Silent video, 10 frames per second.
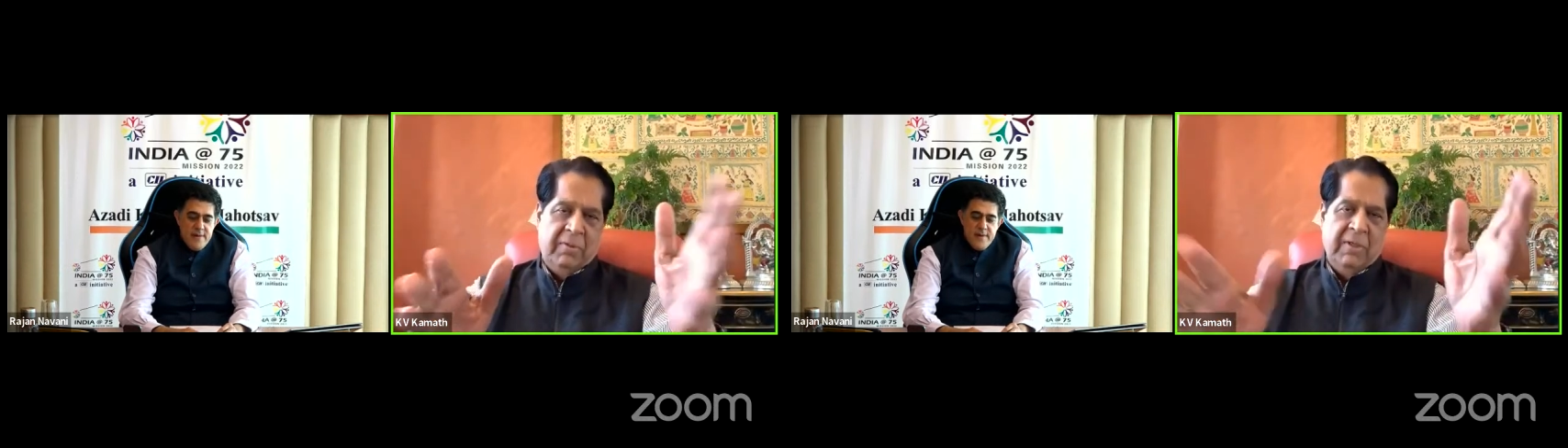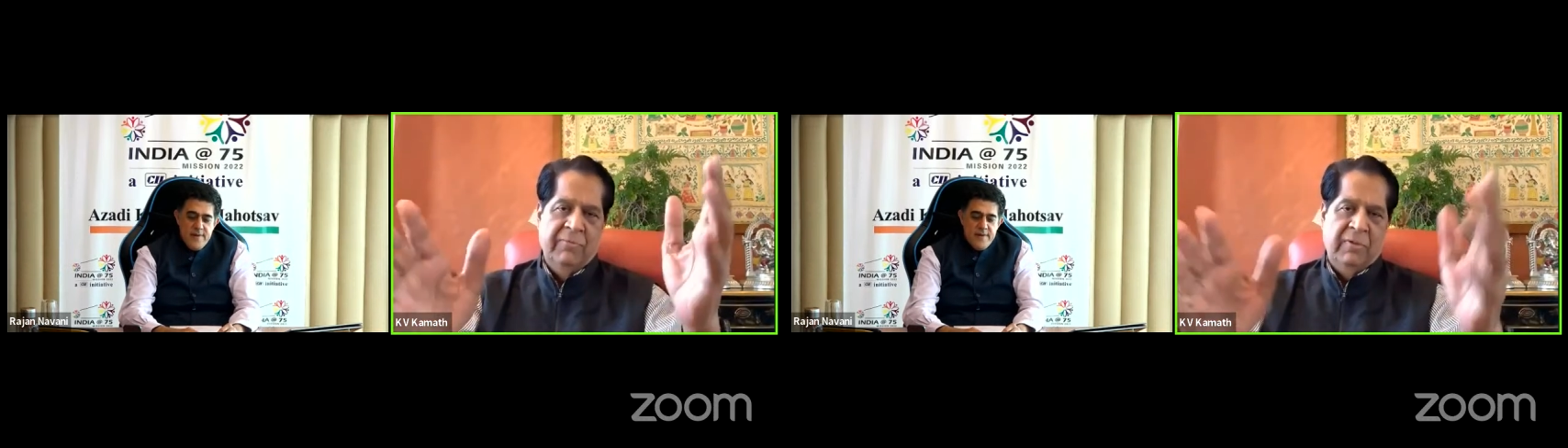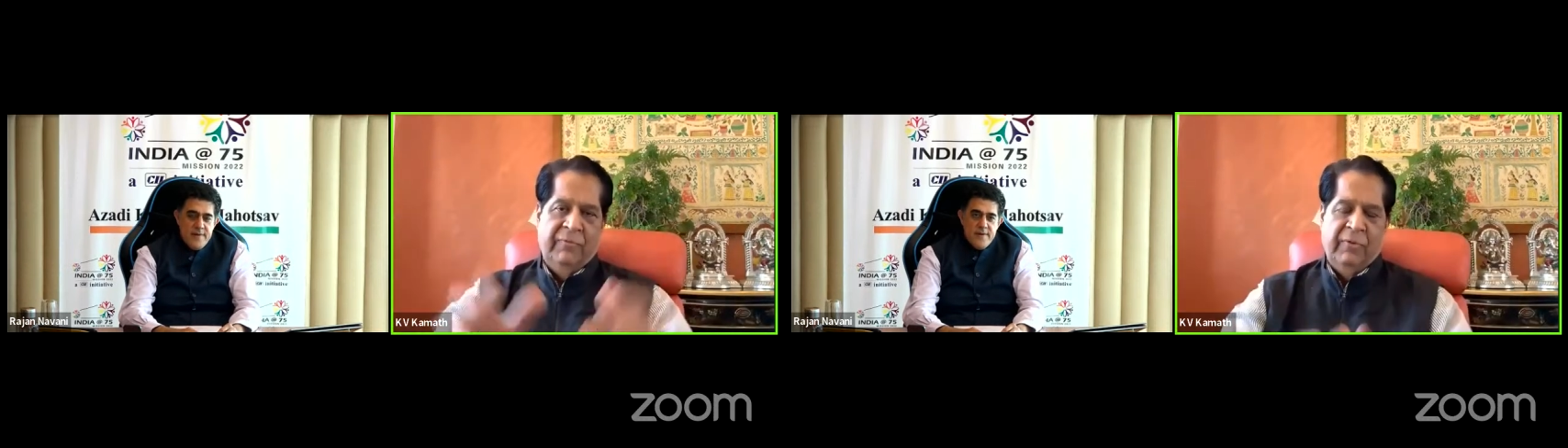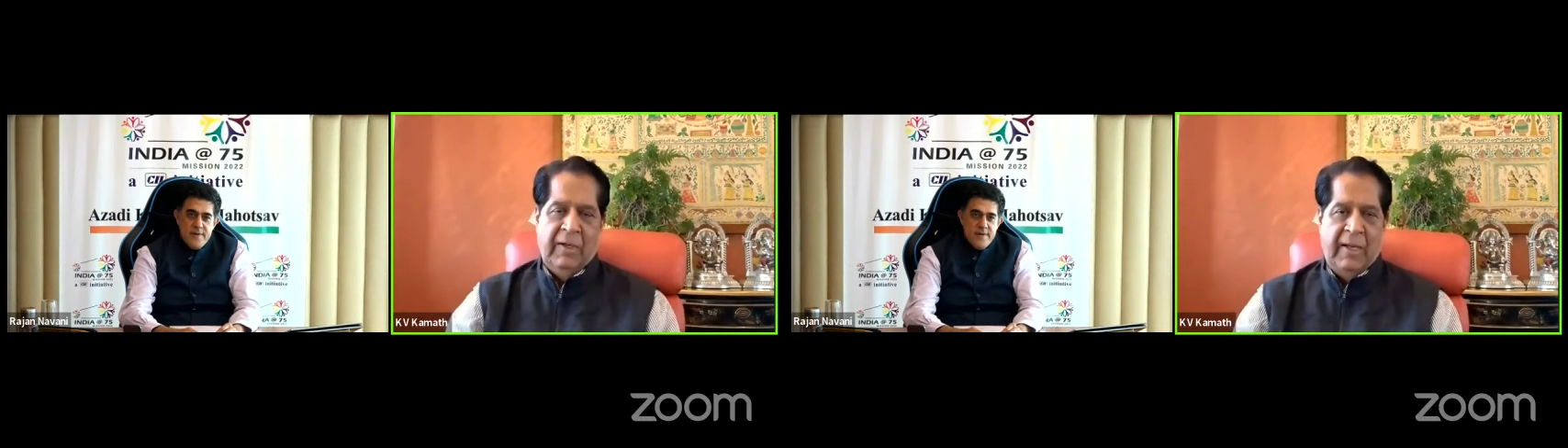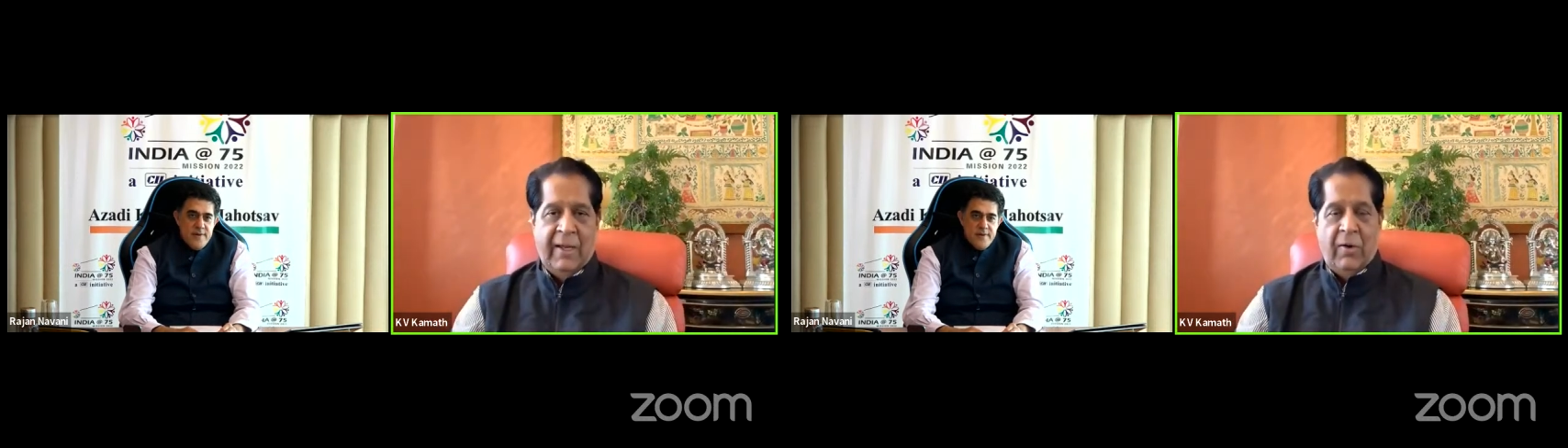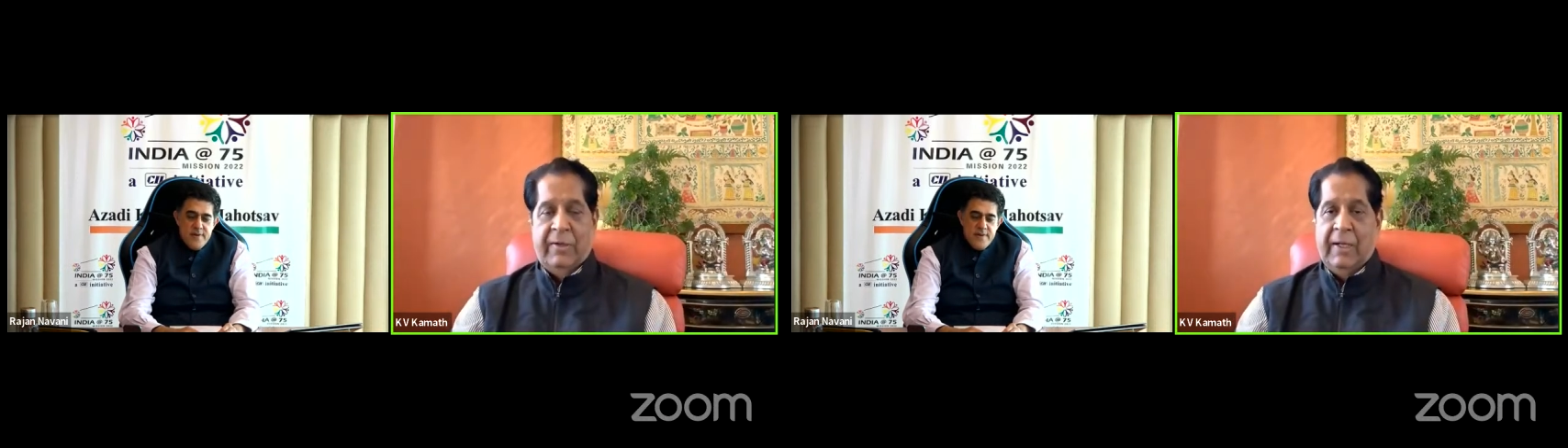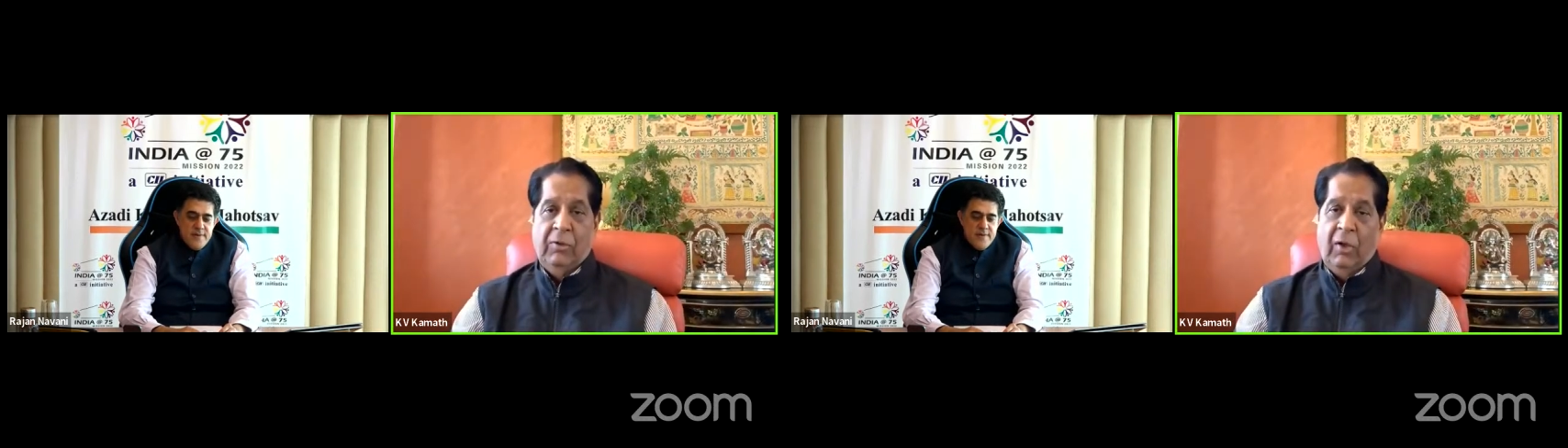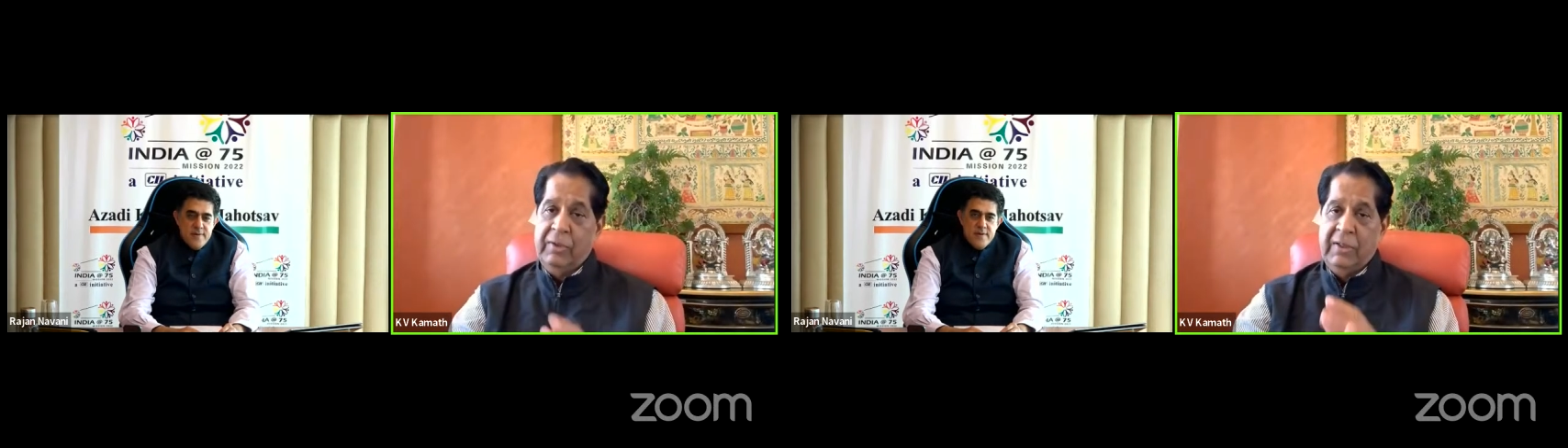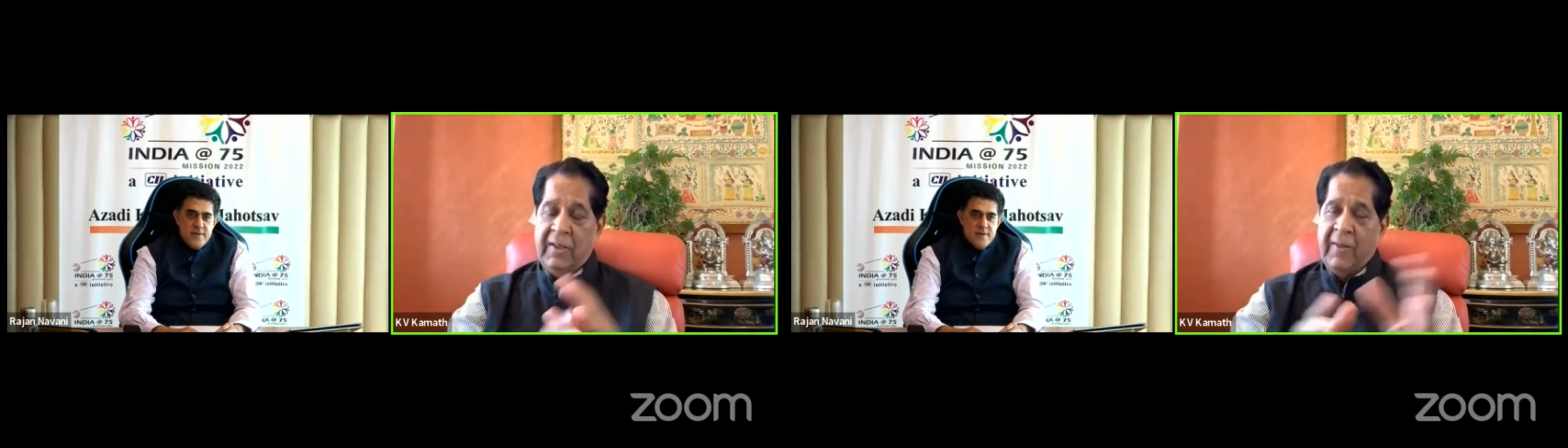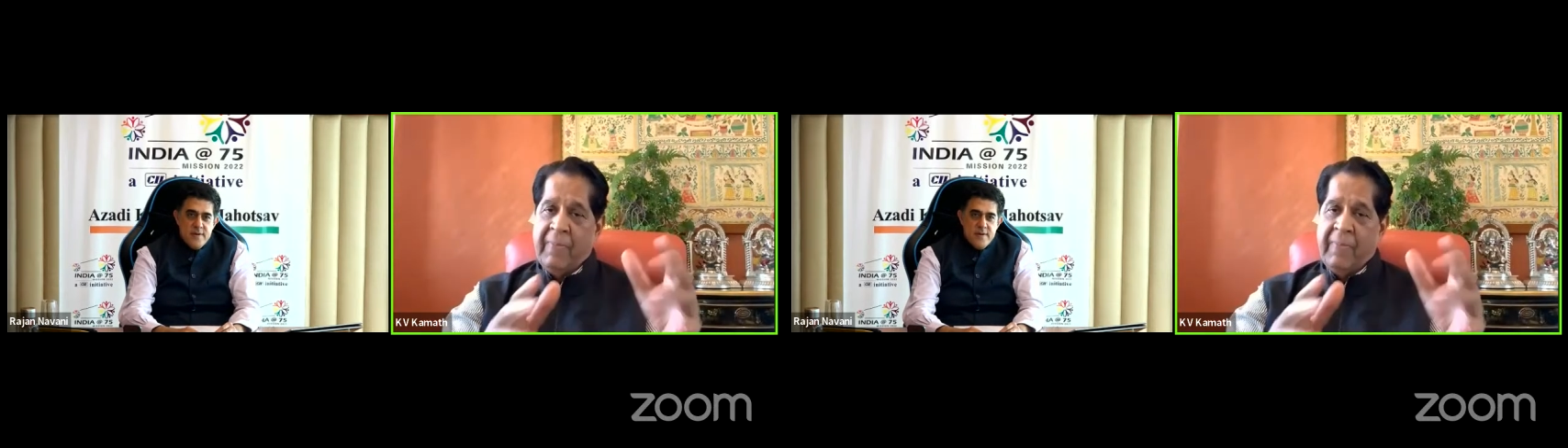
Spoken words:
terms of laying out technology,